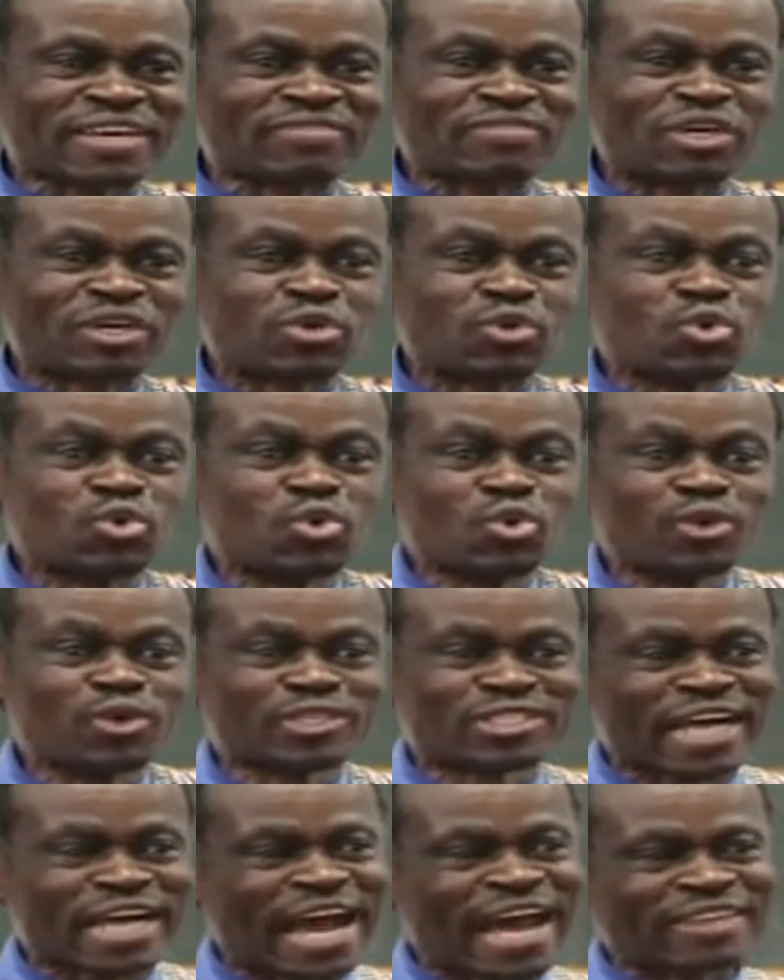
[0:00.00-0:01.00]
that the
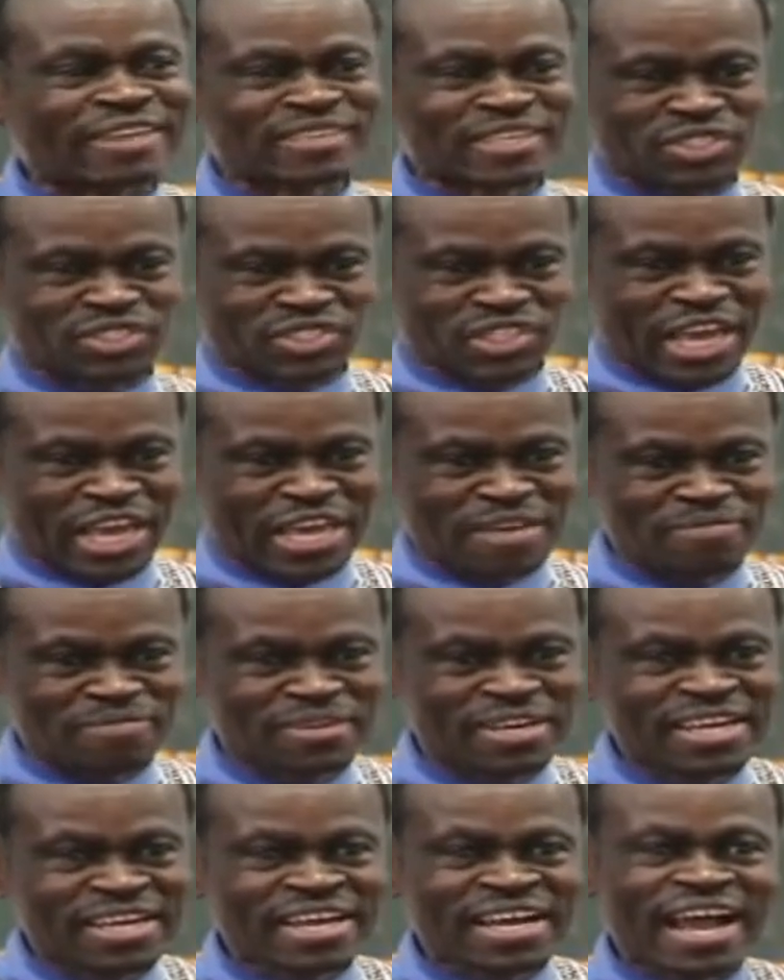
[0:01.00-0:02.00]
rules are the same,
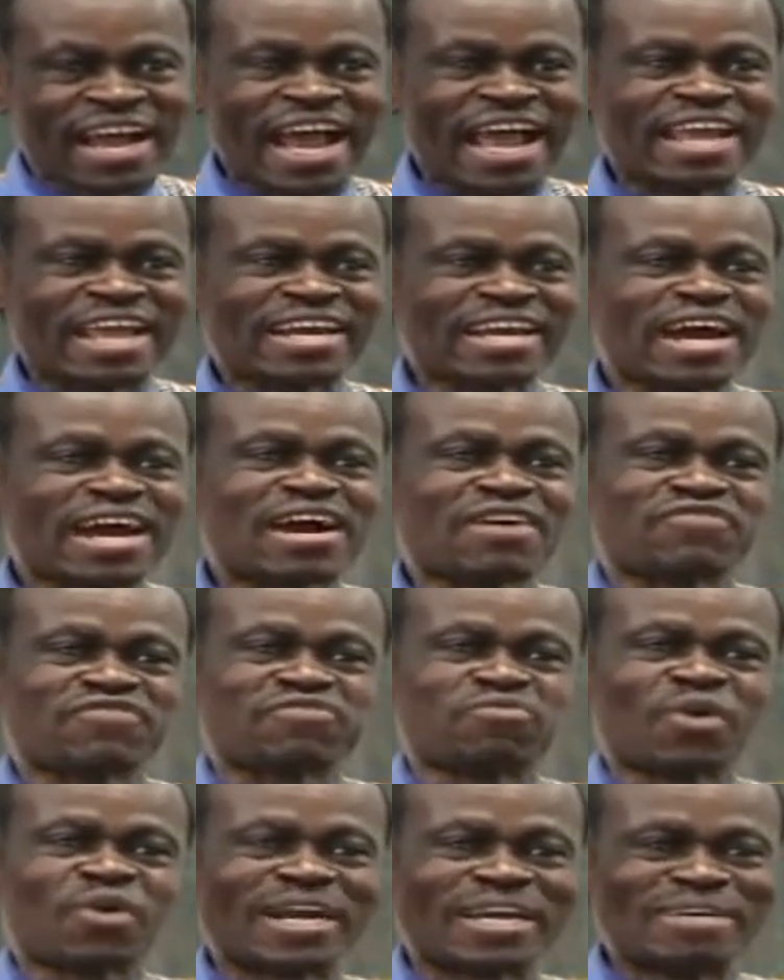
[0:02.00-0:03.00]
I
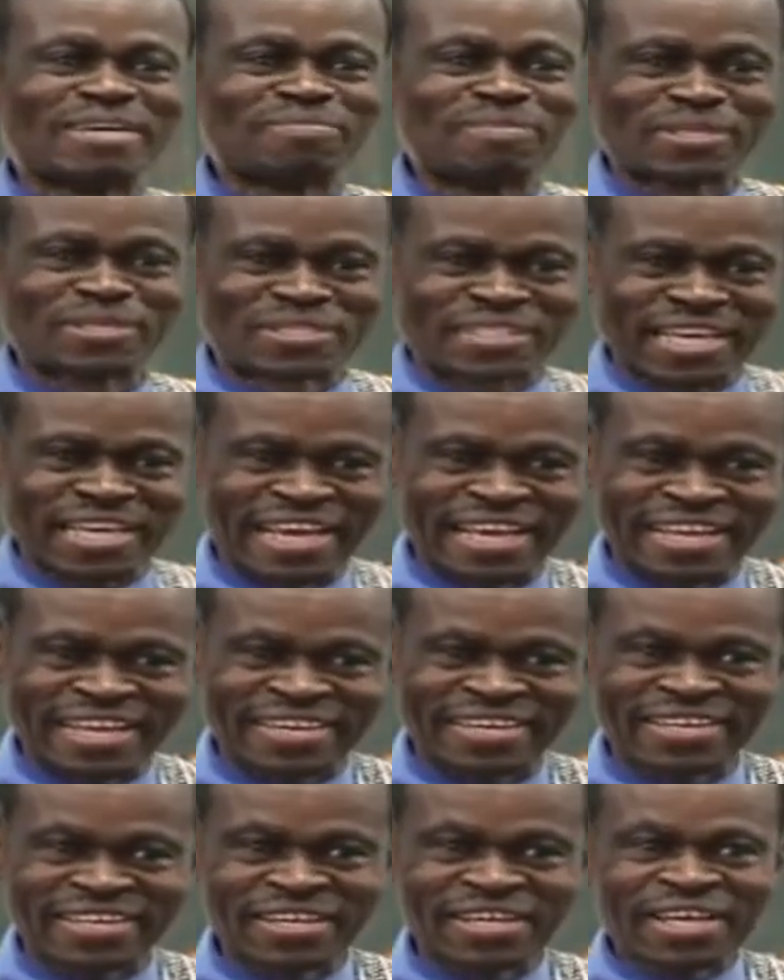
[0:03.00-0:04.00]
laugh, Mwalimu
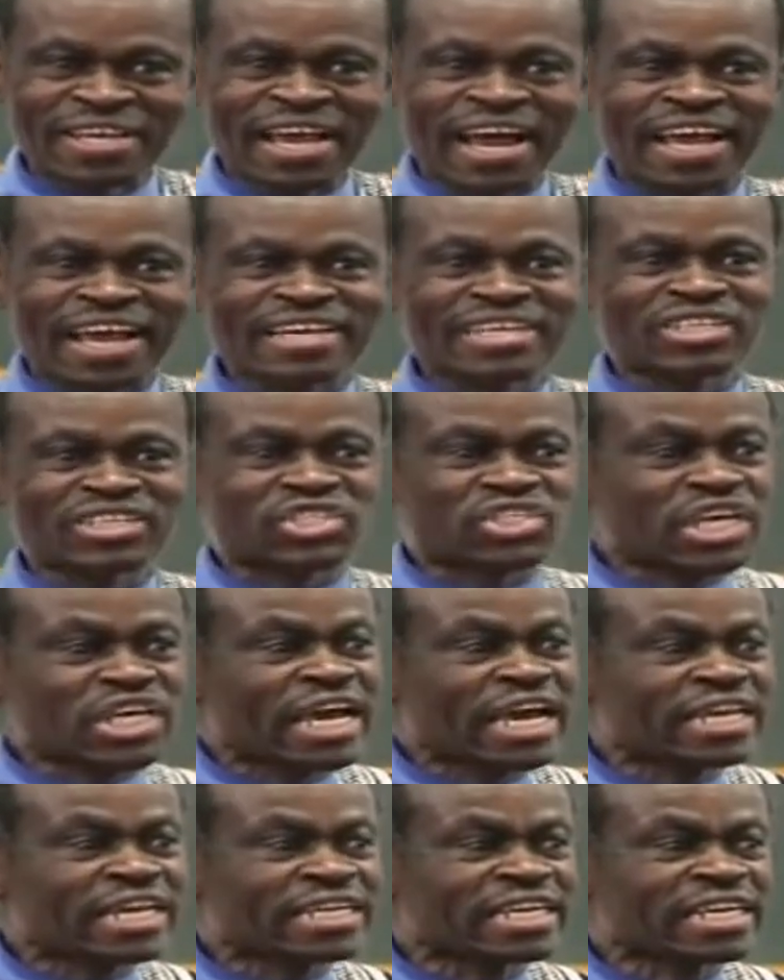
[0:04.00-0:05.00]
said. And he
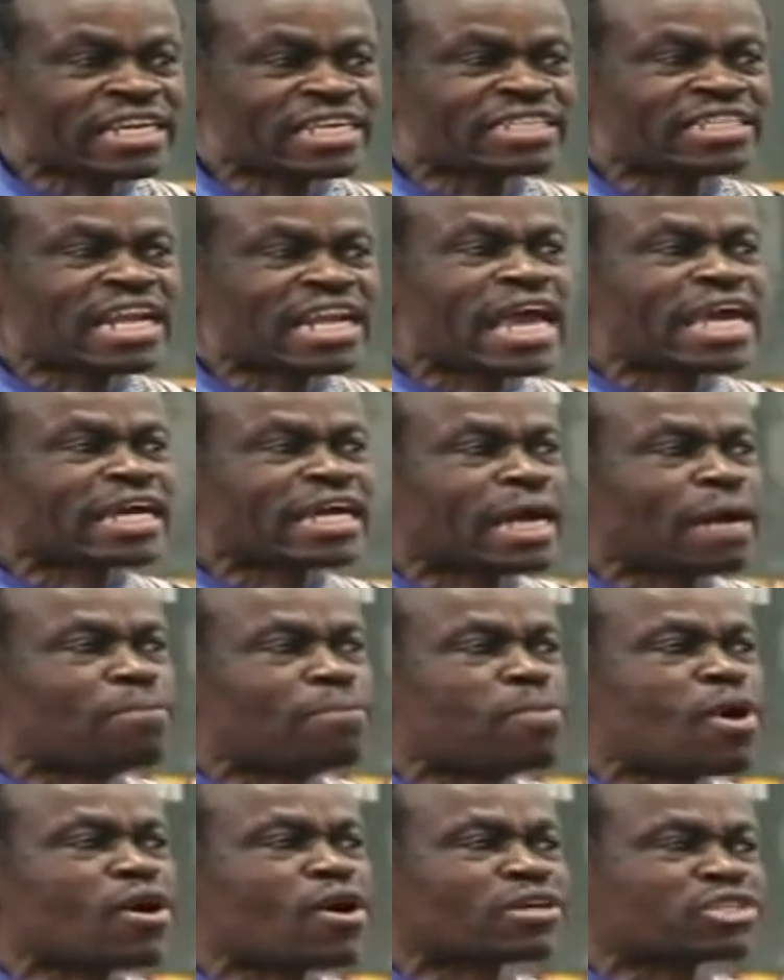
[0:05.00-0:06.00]
said, It is like a
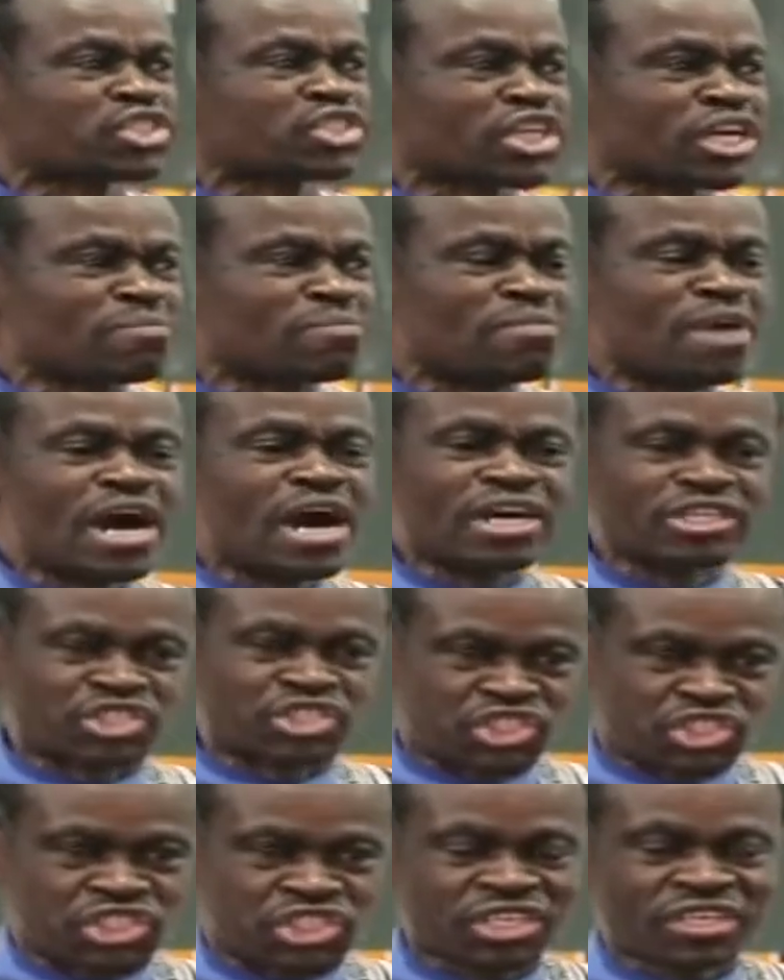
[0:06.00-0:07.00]
boxing
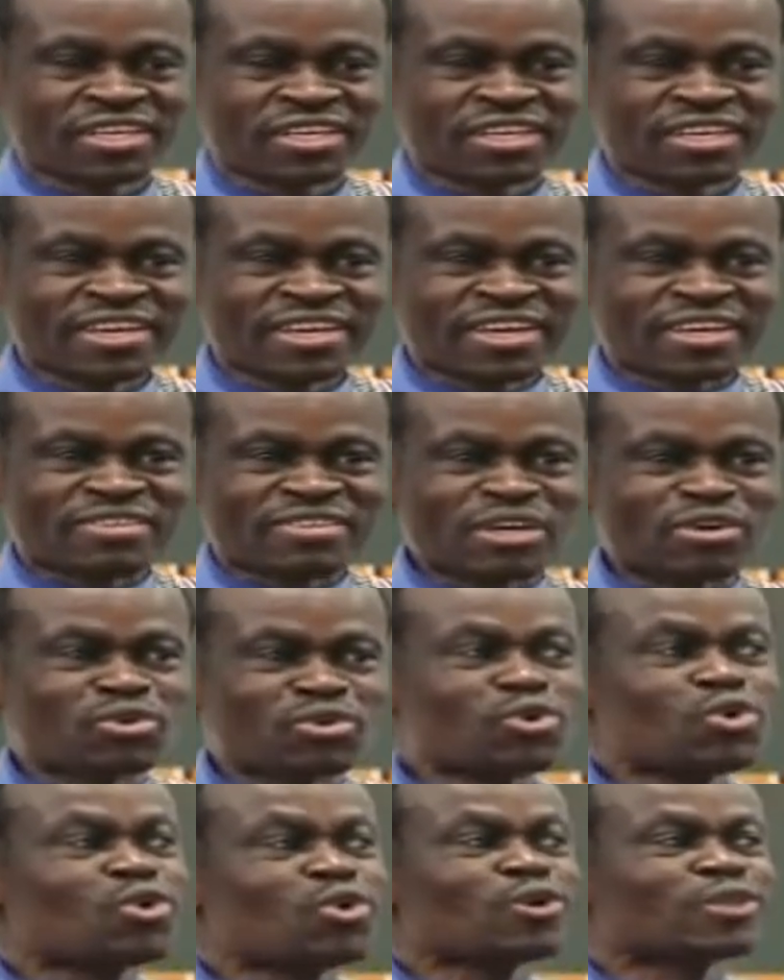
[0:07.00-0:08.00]
match, the
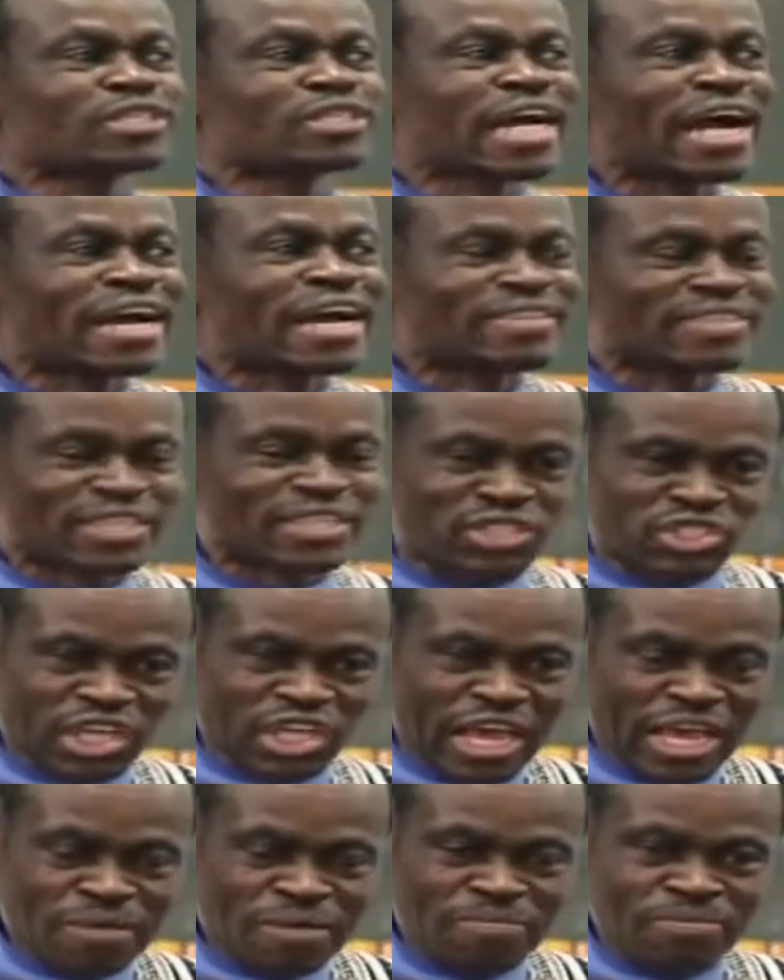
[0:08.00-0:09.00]
rules are the
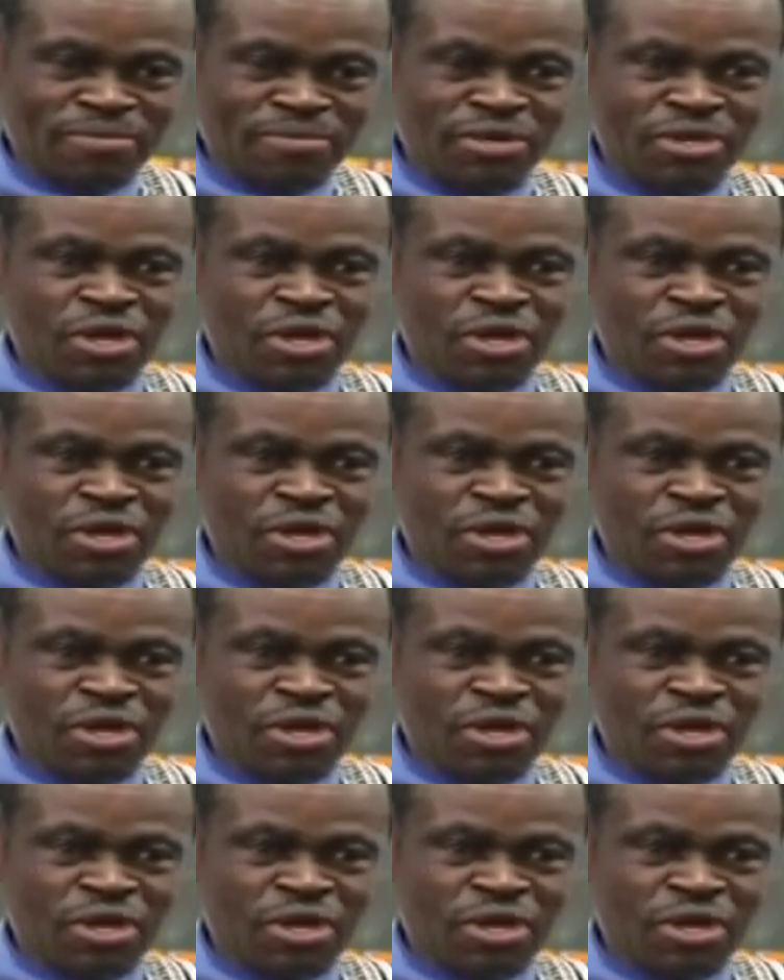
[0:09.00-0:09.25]
same.